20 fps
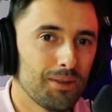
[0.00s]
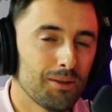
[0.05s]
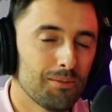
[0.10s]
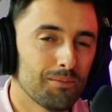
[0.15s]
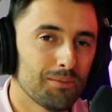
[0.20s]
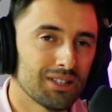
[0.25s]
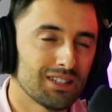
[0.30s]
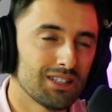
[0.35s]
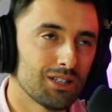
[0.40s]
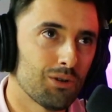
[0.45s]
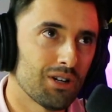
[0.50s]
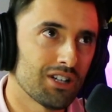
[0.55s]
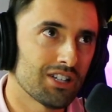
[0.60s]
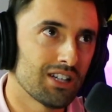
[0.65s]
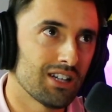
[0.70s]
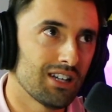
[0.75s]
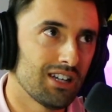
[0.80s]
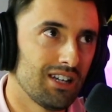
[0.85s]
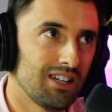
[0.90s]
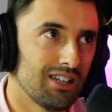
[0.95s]
But the
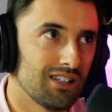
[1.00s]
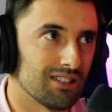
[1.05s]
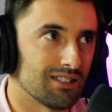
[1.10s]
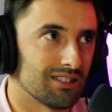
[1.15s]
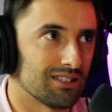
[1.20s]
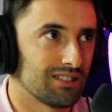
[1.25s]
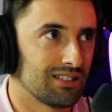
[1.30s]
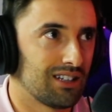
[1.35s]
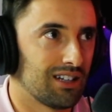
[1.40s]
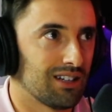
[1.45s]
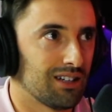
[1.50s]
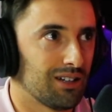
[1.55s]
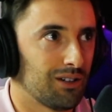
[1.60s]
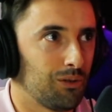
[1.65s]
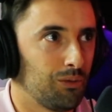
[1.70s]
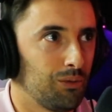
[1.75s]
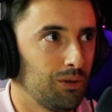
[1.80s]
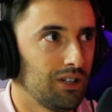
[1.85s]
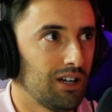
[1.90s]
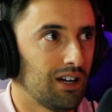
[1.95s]
question is,
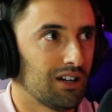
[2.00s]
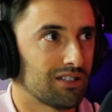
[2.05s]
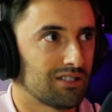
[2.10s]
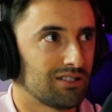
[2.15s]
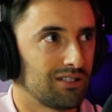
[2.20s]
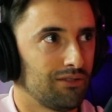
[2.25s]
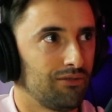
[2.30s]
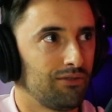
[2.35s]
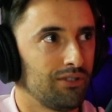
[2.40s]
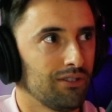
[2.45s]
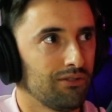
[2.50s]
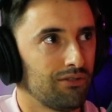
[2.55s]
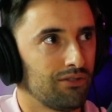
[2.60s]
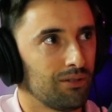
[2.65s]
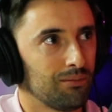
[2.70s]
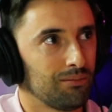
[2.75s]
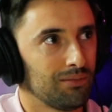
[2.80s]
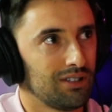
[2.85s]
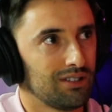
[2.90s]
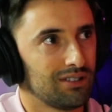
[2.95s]
we are suffering
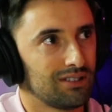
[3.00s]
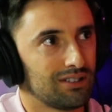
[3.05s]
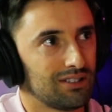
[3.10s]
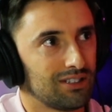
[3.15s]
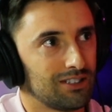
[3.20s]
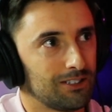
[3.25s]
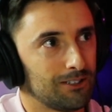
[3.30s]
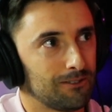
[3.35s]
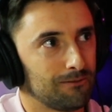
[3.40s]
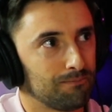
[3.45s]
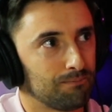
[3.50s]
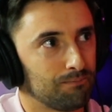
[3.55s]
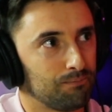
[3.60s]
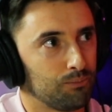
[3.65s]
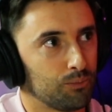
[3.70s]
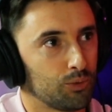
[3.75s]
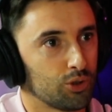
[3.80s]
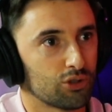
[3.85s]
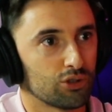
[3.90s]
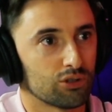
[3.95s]
from this
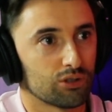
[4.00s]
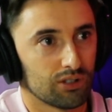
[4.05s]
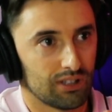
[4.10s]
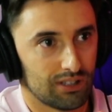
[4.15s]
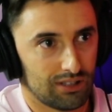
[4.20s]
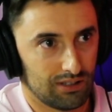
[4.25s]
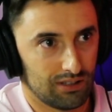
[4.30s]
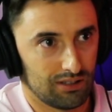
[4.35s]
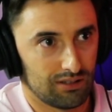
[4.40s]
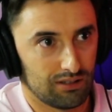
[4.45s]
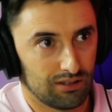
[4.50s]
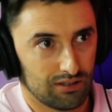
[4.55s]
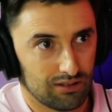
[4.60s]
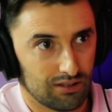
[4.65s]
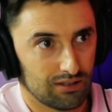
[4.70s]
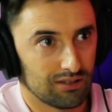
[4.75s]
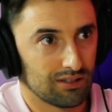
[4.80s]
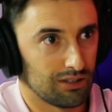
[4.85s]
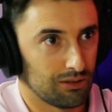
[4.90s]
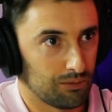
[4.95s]
musculoskeletal
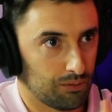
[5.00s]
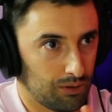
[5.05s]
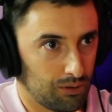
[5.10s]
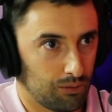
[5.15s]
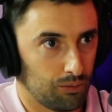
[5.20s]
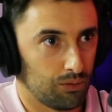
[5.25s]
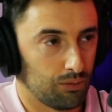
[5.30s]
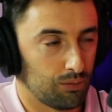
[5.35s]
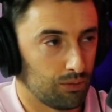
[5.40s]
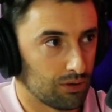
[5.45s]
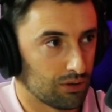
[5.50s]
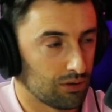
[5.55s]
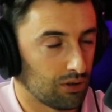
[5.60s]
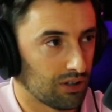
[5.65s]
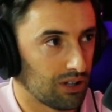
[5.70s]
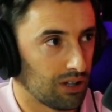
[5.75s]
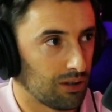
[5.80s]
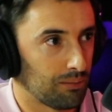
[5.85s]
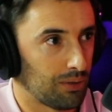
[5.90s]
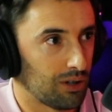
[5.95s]
diseases, and we were
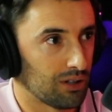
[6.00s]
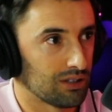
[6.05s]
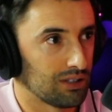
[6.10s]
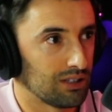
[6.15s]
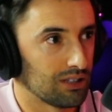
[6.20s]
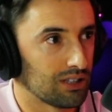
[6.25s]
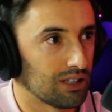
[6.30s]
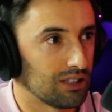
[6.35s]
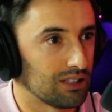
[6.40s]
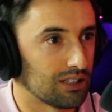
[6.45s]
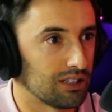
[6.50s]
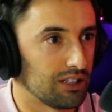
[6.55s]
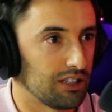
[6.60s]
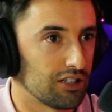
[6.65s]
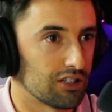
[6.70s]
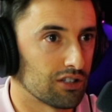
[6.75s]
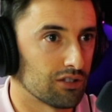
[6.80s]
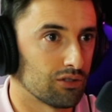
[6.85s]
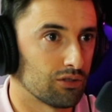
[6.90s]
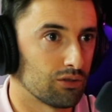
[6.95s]
talking about the
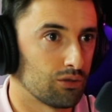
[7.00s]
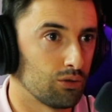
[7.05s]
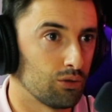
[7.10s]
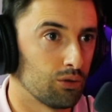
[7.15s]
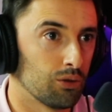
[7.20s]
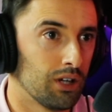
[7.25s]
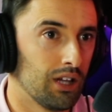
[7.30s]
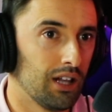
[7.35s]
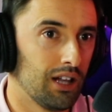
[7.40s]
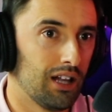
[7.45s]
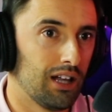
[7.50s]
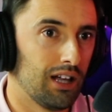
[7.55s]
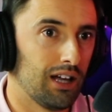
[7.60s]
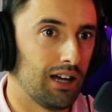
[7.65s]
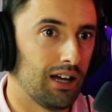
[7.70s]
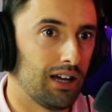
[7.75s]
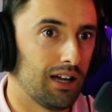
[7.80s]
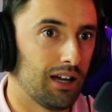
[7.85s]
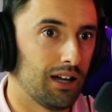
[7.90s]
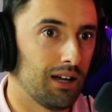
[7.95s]
clinicians too.
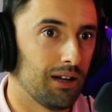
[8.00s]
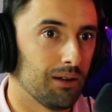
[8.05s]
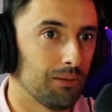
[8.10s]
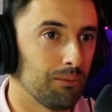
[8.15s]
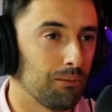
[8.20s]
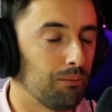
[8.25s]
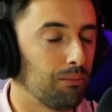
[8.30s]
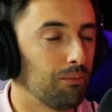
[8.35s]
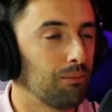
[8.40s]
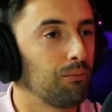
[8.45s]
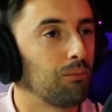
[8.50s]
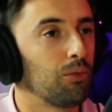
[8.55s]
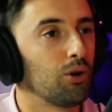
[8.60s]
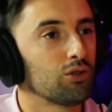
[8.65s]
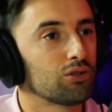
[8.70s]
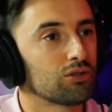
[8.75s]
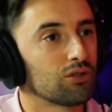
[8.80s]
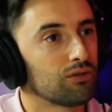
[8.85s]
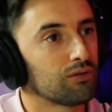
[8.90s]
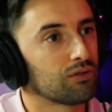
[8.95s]

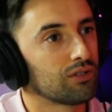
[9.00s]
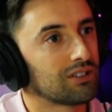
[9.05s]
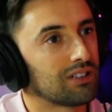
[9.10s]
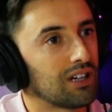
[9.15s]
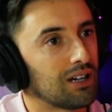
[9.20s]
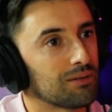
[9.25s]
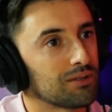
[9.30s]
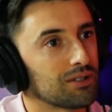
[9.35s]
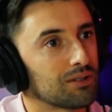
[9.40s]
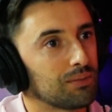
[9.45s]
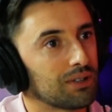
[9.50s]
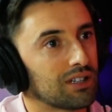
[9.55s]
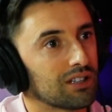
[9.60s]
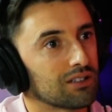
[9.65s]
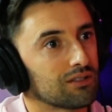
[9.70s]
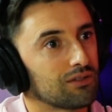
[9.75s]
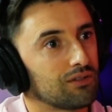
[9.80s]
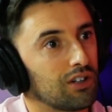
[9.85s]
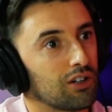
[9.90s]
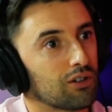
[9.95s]
Most of the times it's
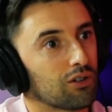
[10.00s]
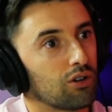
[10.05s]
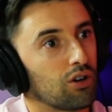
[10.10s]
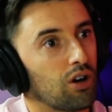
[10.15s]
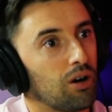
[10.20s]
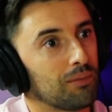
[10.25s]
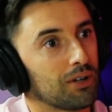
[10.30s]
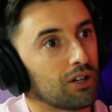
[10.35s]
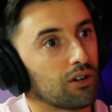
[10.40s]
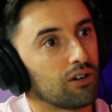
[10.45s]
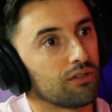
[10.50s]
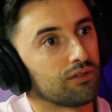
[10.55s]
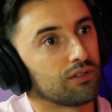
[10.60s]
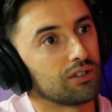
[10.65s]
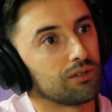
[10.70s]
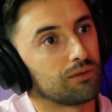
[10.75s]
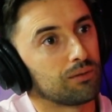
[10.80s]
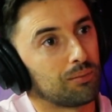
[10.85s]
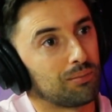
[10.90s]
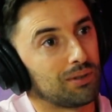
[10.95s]
because the ergonomic of
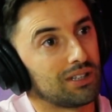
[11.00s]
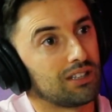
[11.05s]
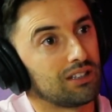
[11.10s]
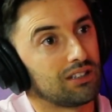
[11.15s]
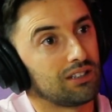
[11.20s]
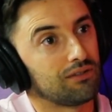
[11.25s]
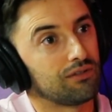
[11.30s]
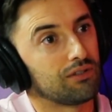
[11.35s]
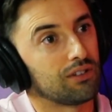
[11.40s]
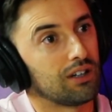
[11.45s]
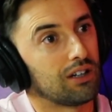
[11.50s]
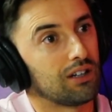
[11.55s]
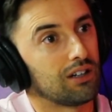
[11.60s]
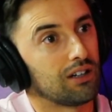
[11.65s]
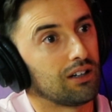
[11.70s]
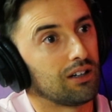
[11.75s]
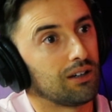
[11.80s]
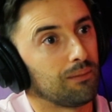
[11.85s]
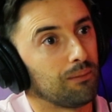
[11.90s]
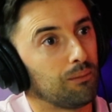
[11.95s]
the repetitive
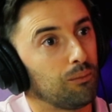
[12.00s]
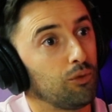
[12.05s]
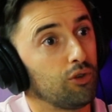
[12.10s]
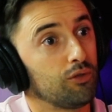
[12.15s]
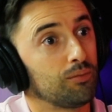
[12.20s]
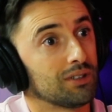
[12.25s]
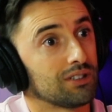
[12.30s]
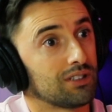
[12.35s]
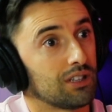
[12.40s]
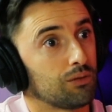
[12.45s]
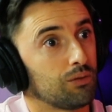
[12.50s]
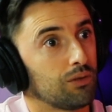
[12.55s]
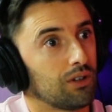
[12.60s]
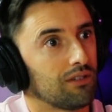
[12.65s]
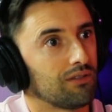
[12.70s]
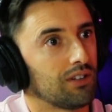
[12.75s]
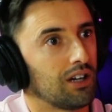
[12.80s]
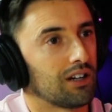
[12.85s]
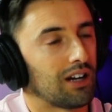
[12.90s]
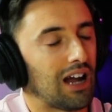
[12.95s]
movements that we
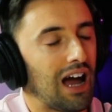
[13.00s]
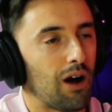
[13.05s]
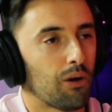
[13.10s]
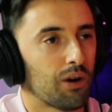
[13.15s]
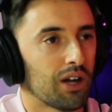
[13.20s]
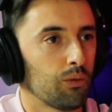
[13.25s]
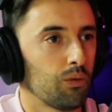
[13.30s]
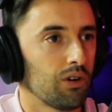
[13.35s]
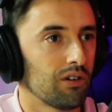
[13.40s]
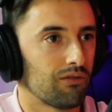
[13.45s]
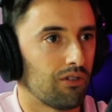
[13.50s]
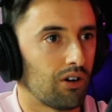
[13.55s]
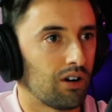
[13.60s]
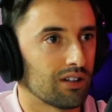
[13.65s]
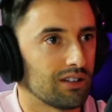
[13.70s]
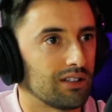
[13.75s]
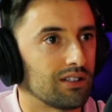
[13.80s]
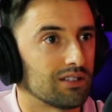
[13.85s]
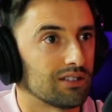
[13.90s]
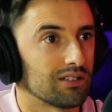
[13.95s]
have done. How can we
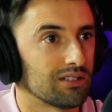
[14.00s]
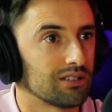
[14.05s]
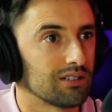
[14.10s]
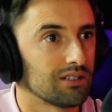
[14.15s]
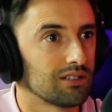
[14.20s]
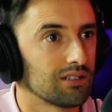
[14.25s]
avoid this?